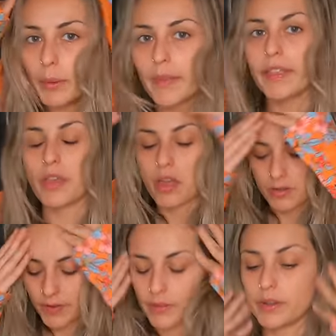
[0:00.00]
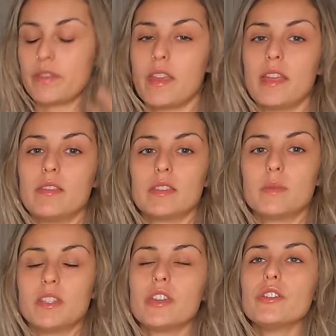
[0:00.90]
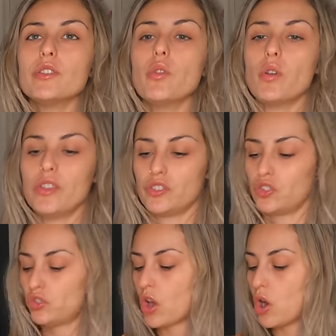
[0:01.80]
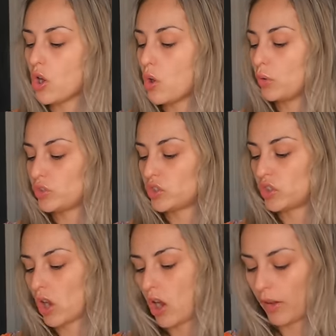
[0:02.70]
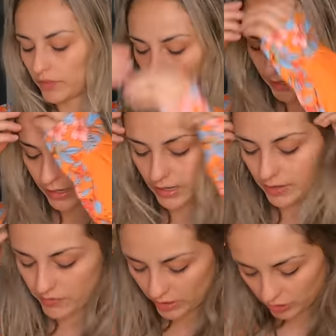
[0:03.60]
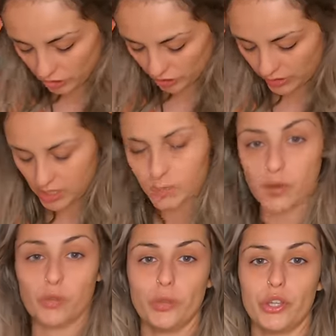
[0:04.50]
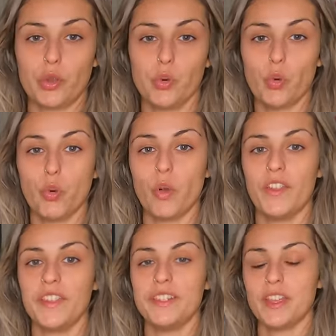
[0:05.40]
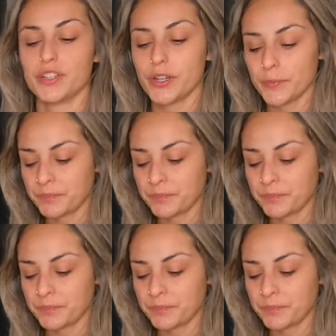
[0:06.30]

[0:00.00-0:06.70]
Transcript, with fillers: I mean, they thought of everything, and this material is so soft, and I think it's just gonna keep me really cool in the desert.